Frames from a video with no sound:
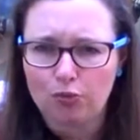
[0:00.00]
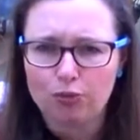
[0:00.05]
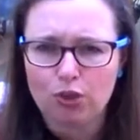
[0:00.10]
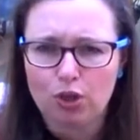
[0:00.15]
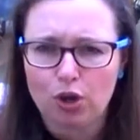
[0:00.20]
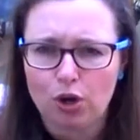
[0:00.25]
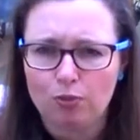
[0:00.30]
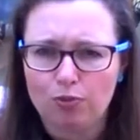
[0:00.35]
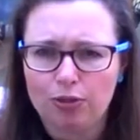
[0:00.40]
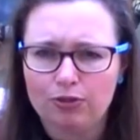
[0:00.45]

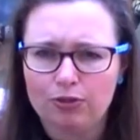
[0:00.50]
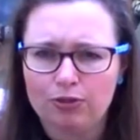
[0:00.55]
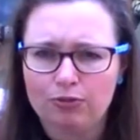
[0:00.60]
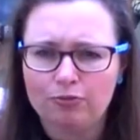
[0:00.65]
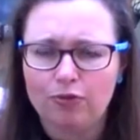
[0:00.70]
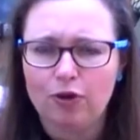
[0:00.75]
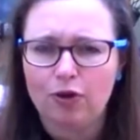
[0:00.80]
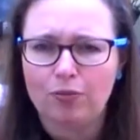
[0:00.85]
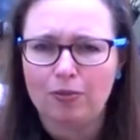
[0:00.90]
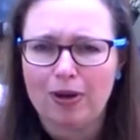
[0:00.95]
top
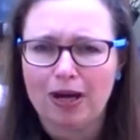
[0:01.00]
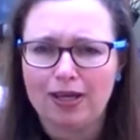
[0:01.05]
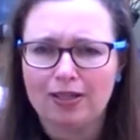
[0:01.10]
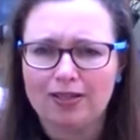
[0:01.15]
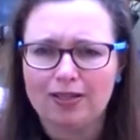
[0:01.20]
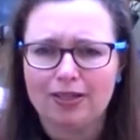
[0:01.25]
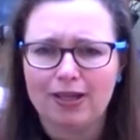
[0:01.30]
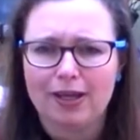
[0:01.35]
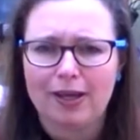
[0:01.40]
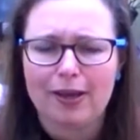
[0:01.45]

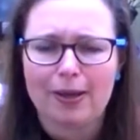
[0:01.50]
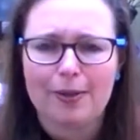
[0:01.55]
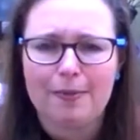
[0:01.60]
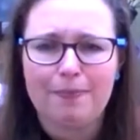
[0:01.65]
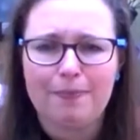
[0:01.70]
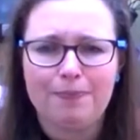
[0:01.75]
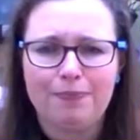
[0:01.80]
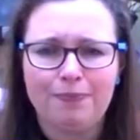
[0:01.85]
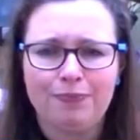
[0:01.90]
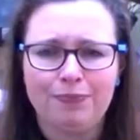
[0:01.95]
format.
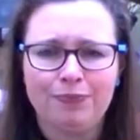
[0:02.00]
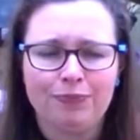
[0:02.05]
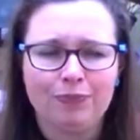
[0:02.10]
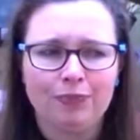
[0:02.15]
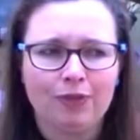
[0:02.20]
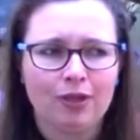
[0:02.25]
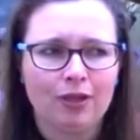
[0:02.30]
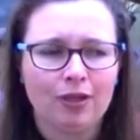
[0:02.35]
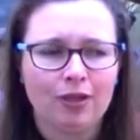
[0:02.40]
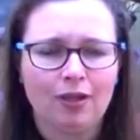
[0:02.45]

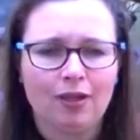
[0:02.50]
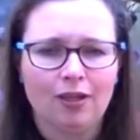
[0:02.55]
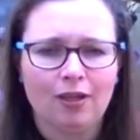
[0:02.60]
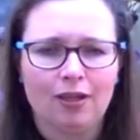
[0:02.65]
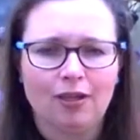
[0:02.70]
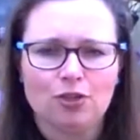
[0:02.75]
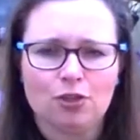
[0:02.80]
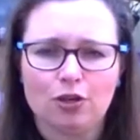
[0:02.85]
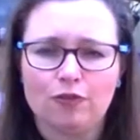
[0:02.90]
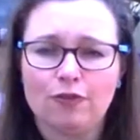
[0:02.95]

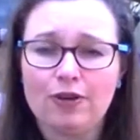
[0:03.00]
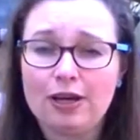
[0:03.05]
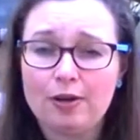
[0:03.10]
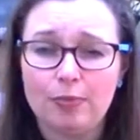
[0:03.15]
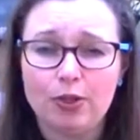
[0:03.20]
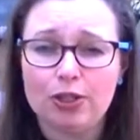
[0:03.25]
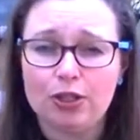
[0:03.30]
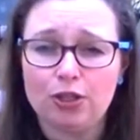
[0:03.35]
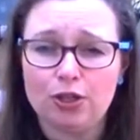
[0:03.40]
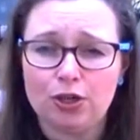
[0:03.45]
So if
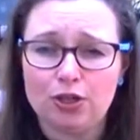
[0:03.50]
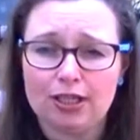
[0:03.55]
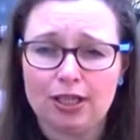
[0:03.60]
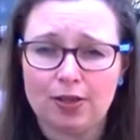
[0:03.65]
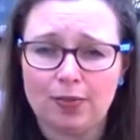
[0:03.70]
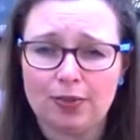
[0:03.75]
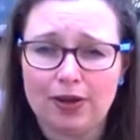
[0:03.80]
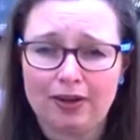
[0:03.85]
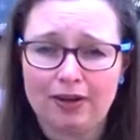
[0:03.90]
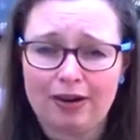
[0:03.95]
anybody knows
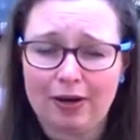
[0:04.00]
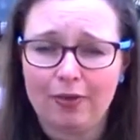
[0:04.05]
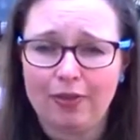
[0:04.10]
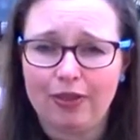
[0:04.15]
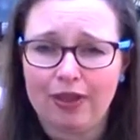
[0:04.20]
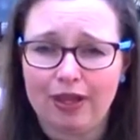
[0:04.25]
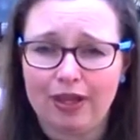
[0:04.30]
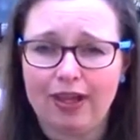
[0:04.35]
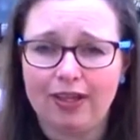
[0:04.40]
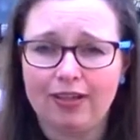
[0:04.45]
anywhere out
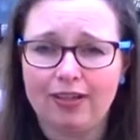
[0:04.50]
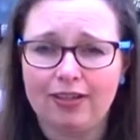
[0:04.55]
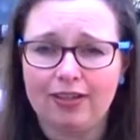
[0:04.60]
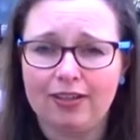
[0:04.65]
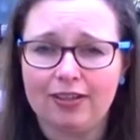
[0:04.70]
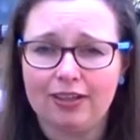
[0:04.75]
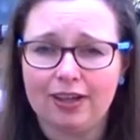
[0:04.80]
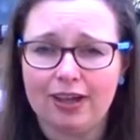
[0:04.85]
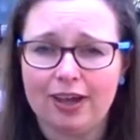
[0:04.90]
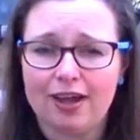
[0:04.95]
there,
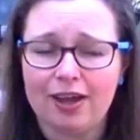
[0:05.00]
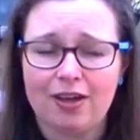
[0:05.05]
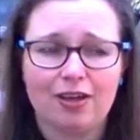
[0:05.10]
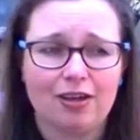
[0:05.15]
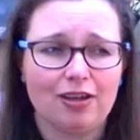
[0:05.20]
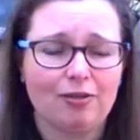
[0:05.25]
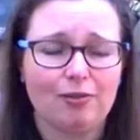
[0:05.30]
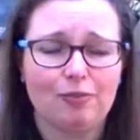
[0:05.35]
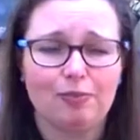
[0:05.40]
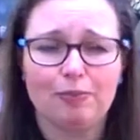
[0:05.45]

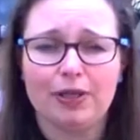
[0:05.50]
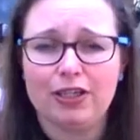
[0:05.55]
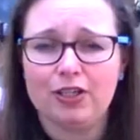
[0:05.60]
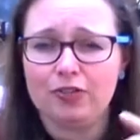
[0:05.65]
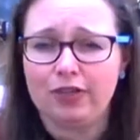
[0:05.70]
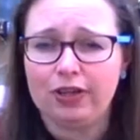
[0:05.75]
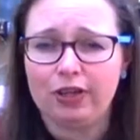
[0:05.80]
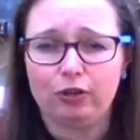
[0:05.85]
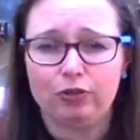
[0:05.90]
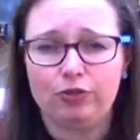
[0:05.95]
please
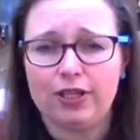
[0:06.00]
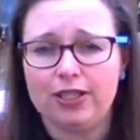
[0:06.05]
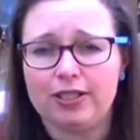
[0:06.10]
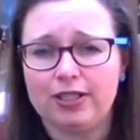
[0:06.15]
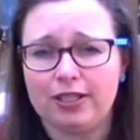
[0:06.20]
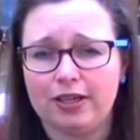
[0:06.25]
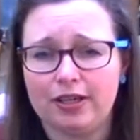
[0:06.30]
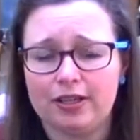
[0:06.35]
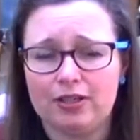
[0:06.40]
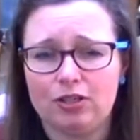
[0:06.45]
feel free
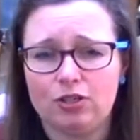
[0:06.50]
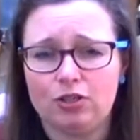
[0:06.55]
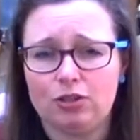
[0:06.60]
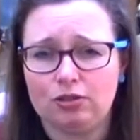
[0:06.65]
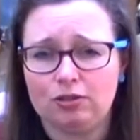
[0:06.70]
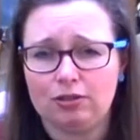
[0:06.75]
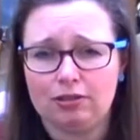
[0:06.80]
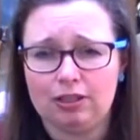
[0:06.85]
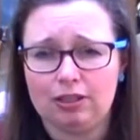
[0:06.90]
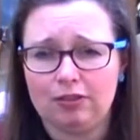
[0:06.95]
to
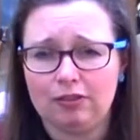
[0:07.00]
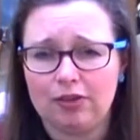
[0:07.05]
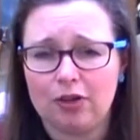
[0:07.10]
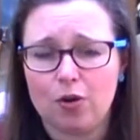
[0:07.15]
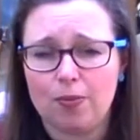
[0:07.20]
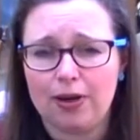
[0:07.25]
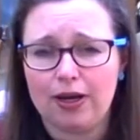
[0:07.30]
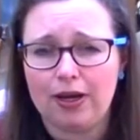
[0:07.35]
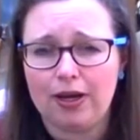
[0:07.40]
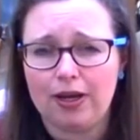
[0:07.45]
leave a
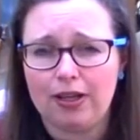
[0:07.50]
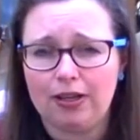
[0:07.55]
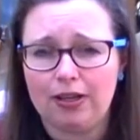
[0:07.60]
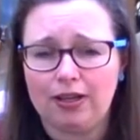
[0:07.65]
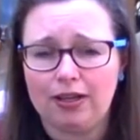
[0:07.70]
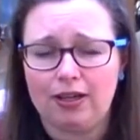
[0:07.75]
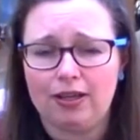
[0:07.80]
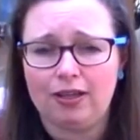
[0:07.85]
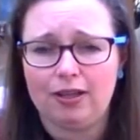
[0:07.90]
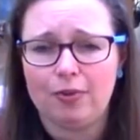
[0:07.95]
comment
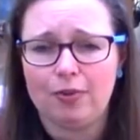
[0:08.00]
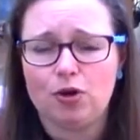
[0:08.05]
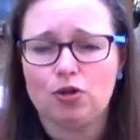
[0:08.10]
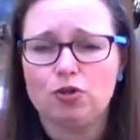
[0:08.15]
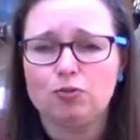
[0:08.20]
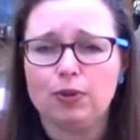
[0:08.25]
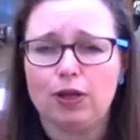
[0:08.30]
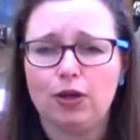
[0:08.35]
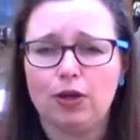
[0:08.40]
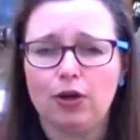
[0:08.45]
in the box
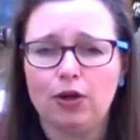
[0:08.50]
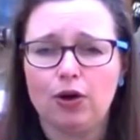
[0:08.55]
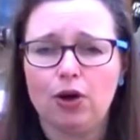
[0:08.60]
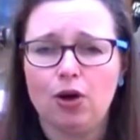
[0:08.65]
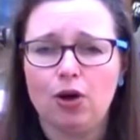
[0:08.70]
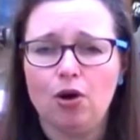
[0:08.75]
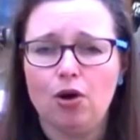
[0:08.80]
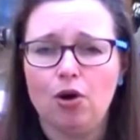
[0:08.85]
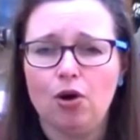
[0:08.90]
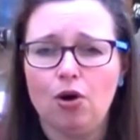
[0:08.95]
below,
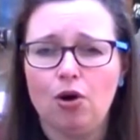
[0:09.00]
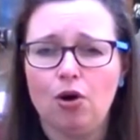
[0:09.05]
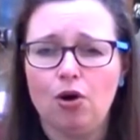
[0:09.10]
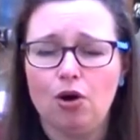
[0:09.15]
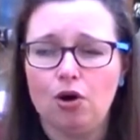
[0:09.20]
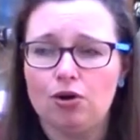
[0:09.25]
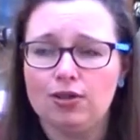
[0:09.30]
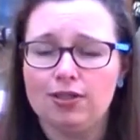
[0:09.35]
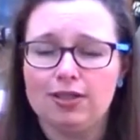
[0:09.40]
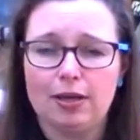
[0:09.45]

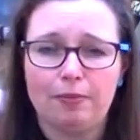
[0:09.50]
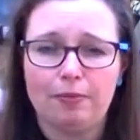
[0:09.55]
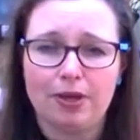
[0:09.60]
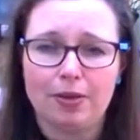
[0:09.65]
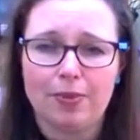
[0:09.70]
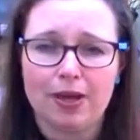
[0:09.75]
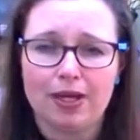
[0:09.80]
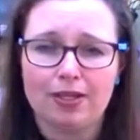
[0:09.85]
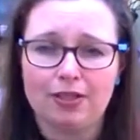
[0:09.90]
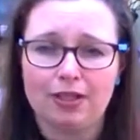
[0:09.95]
or send me a
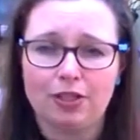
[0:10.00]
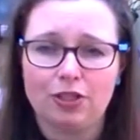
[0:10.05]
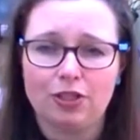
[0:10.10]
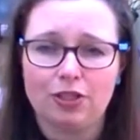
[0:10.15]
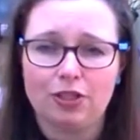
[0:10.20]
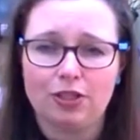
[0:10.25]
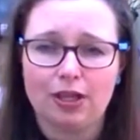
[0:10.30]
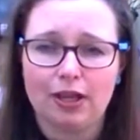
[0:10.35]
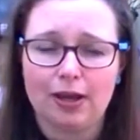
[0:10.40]
message,